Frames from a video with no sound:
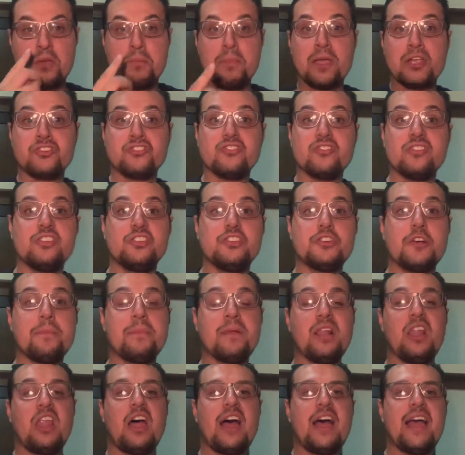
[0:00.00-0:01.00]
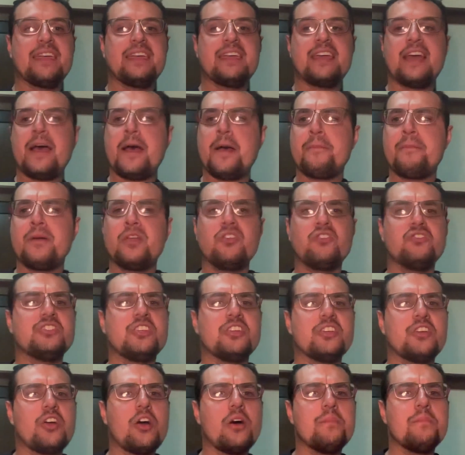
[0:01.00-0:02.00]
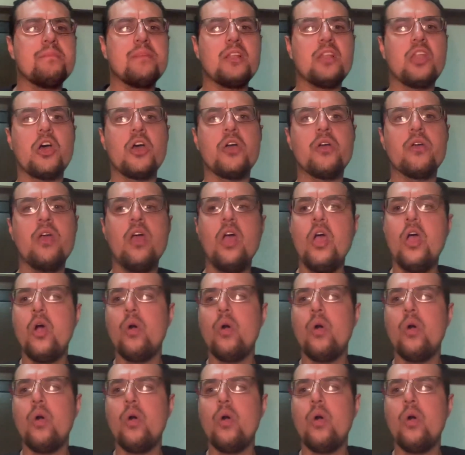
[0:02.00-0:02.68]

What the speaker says: make sure you drop a like and also comment below